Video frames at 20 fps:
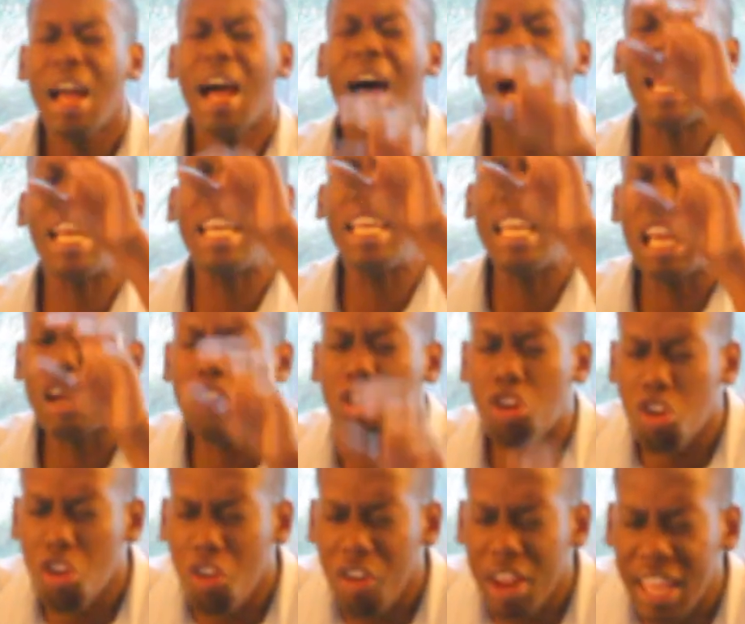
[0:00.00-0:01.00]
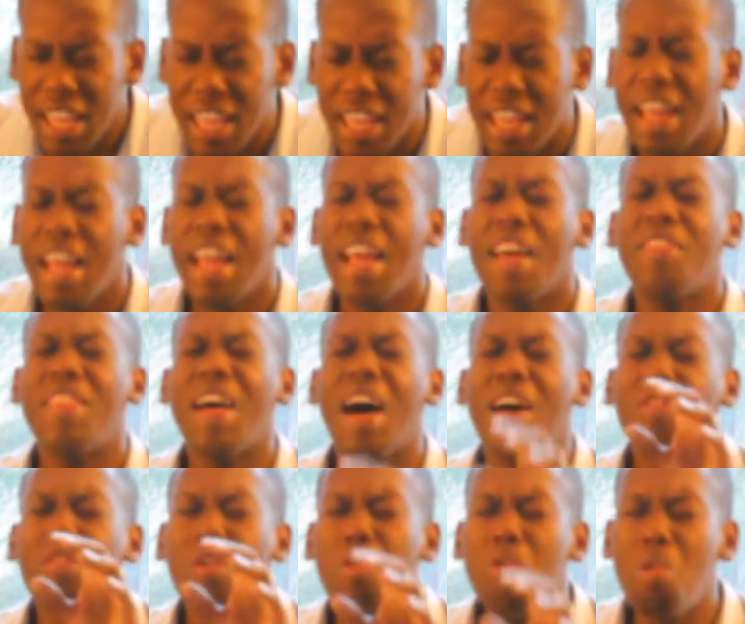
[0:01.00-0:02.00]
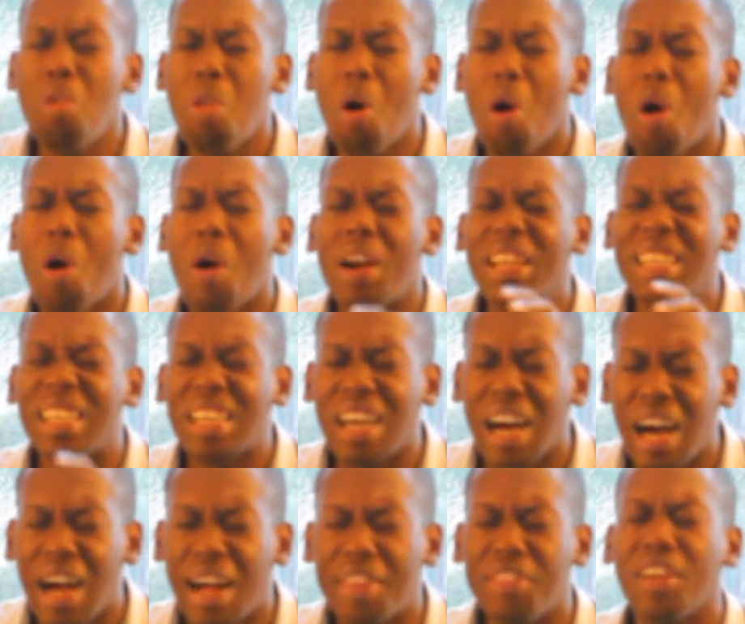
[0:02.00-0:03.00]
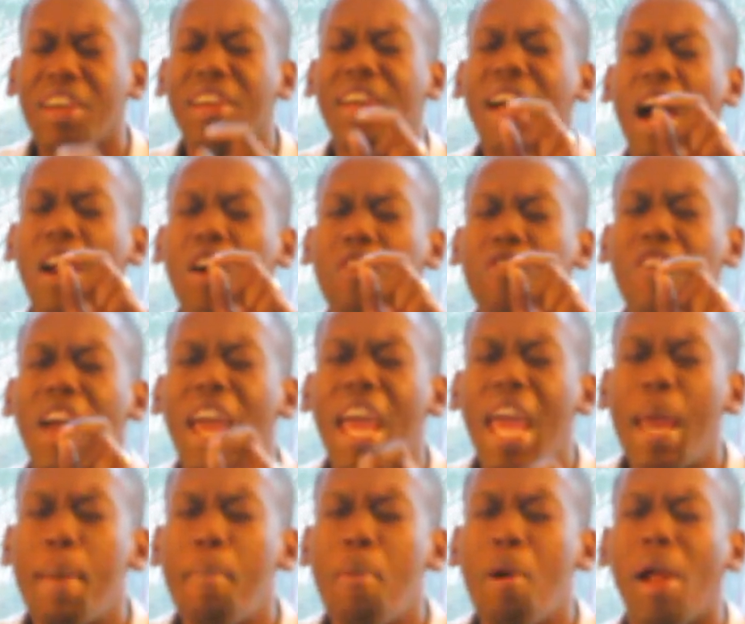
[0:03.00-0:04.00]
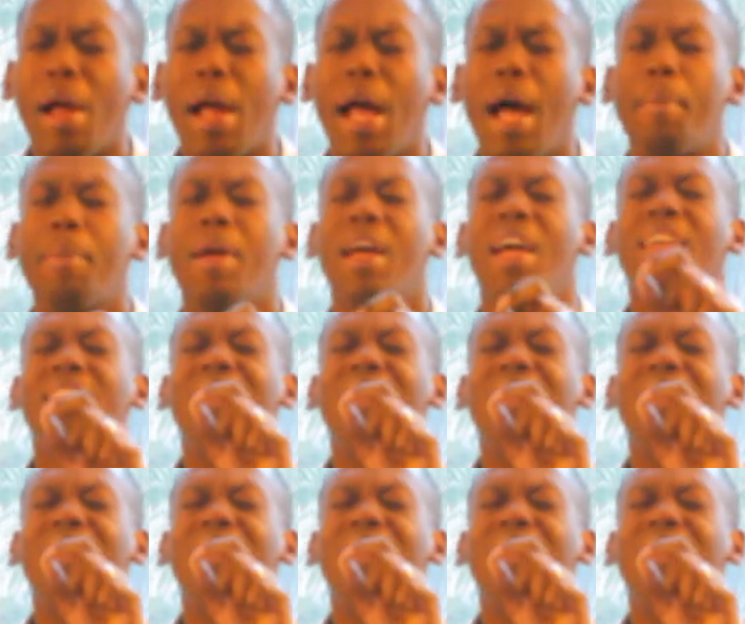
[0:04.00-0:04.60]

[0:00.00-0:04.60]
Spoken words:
and decree that the Lord God, the God of Abraham,